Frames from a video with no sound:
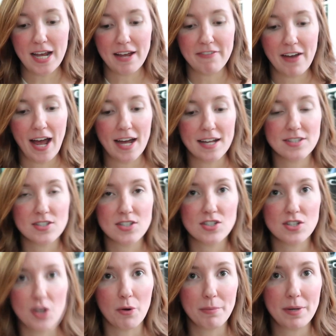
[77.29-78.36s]
I've had
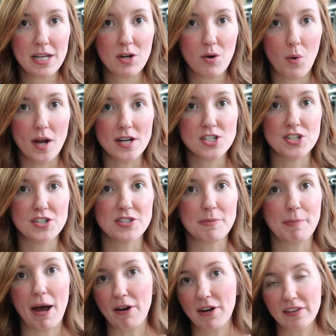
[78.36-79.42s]
so many questions
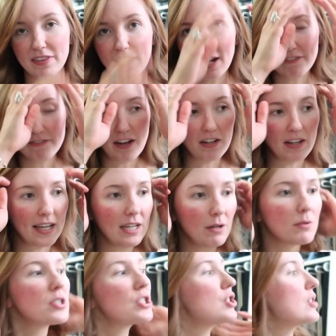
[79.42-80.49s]
about it that I felt like it
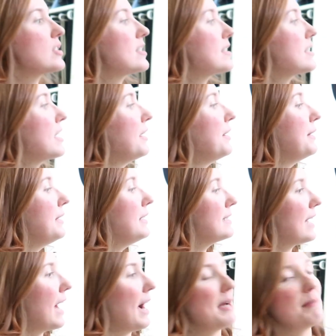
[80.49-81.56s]
was just
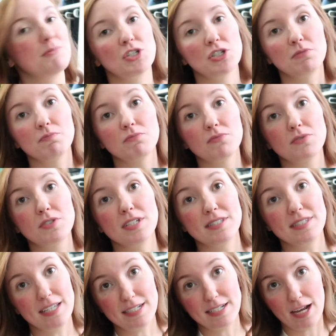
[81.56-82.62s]
time to, to
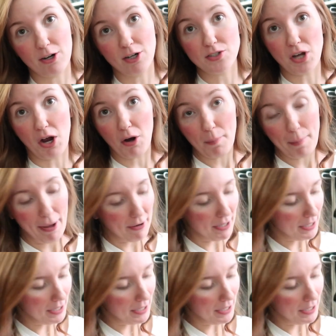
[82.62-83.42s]
sit down and talk about